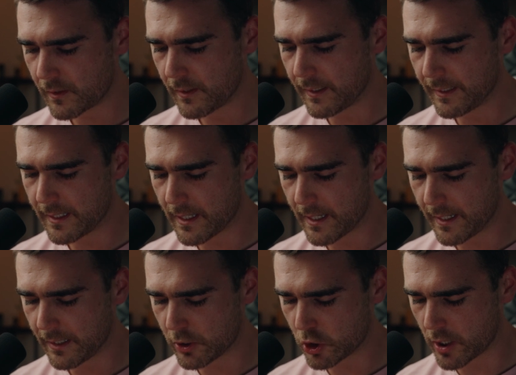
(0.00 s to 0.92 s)
Going to get
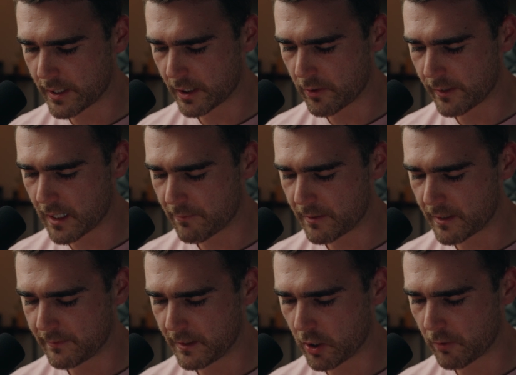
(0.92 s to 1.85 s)
a giant going up
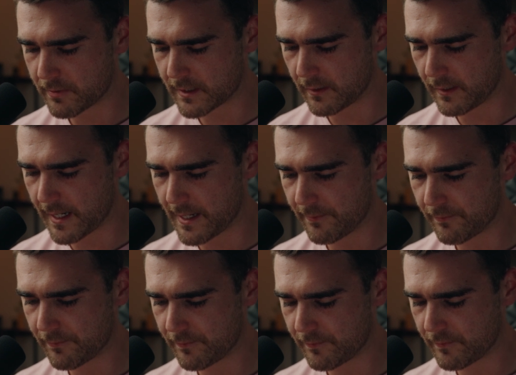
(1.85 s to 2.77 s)
in the opposite lane.
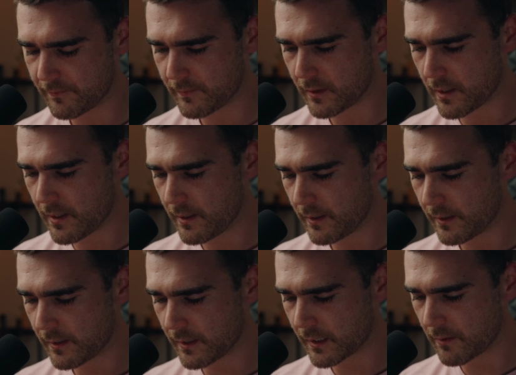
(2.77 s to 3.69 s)

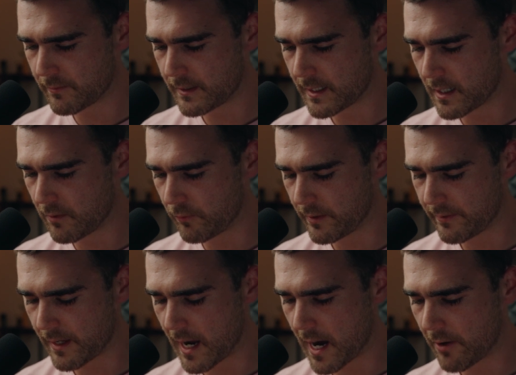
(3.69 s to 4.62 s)
Going to come down
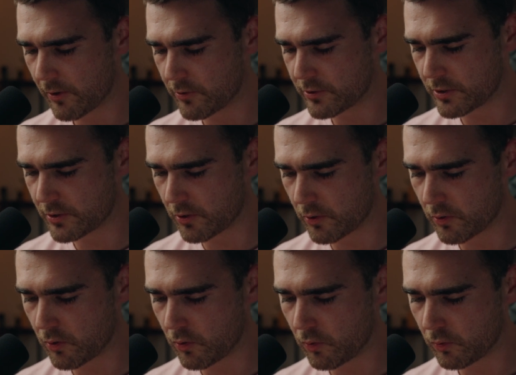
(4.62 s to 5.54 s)
with arrows just
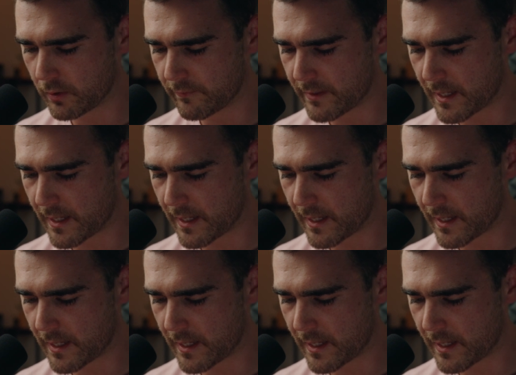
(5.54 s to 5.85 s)
on all of